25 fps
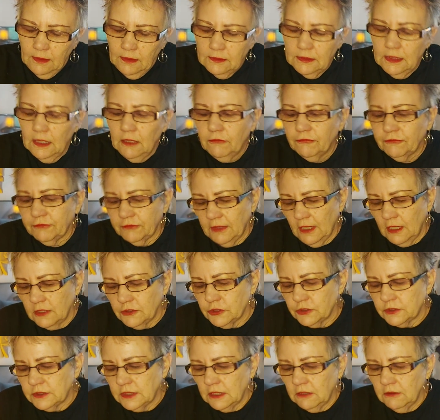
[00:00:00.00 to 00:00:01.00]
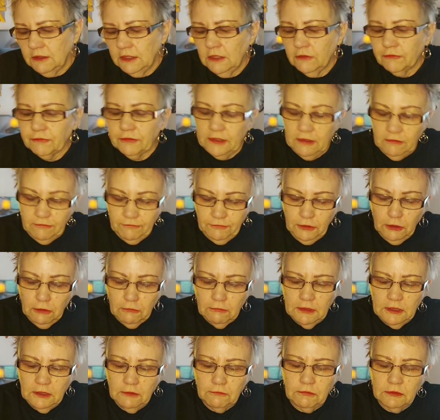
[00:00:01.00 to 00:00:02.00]
Now, Sagittarius, if
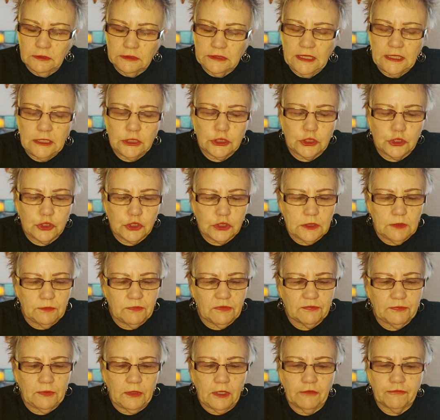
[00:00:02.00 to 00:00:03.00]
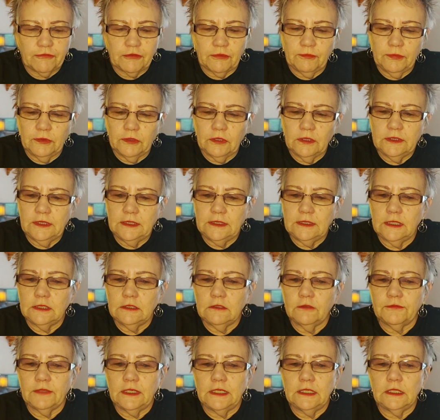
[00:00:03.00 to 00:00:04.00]
you're in a relationship's possibility that
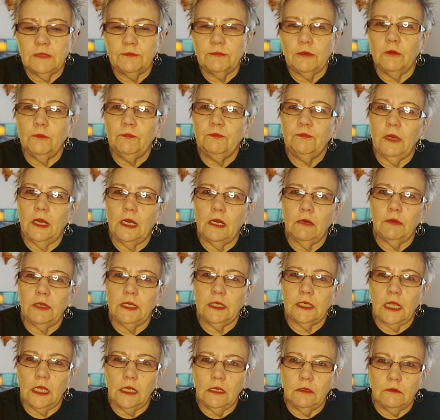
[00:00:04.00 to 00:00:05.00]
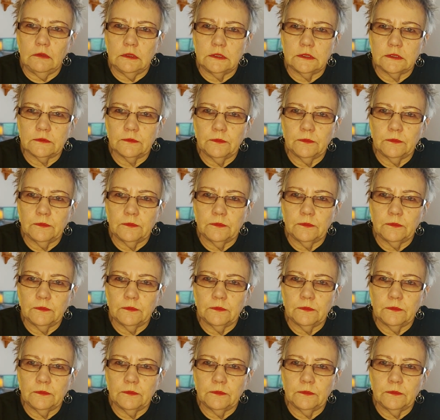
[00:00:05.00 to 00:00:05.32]
you're thinking about bowing out,